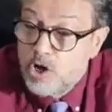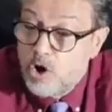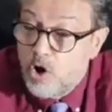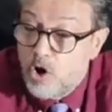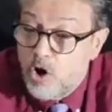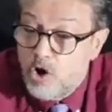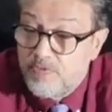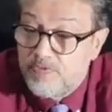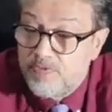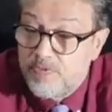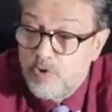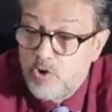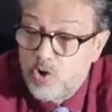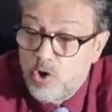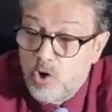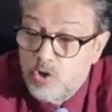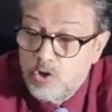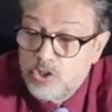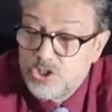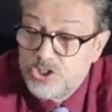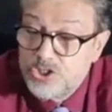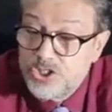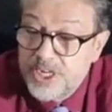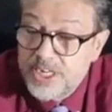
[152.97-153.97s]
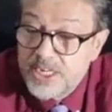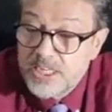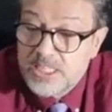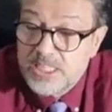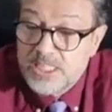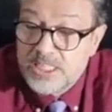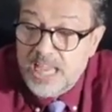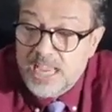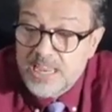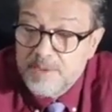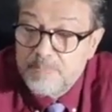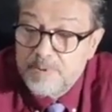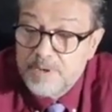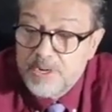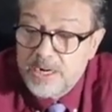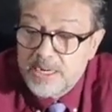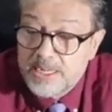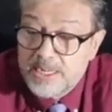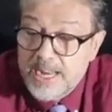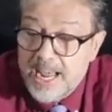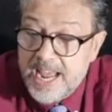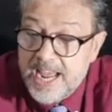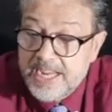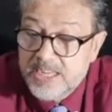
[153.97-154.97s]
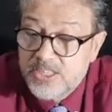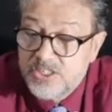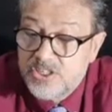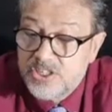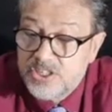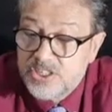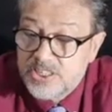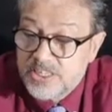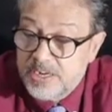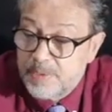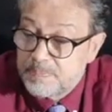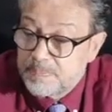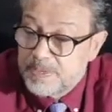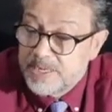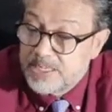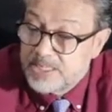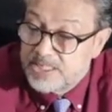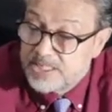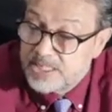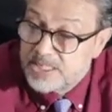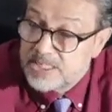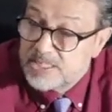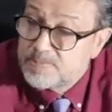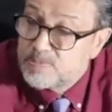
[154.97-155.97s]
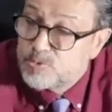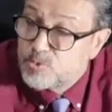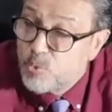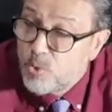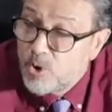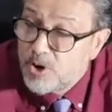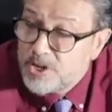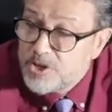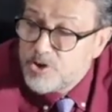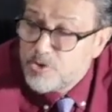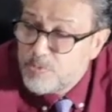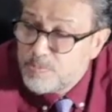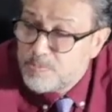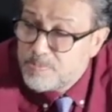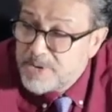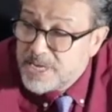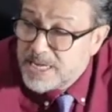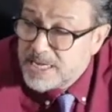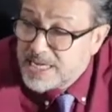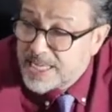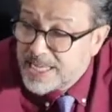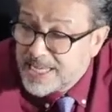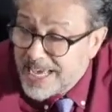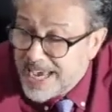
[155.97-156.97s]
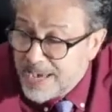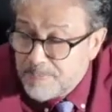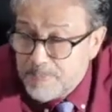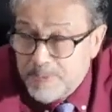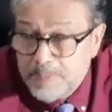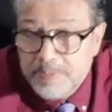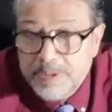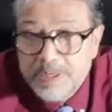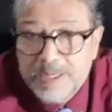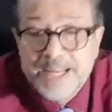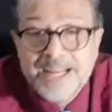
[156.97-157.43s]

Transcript: of launching cyber attacks, disrupting systems. What do you mean capable?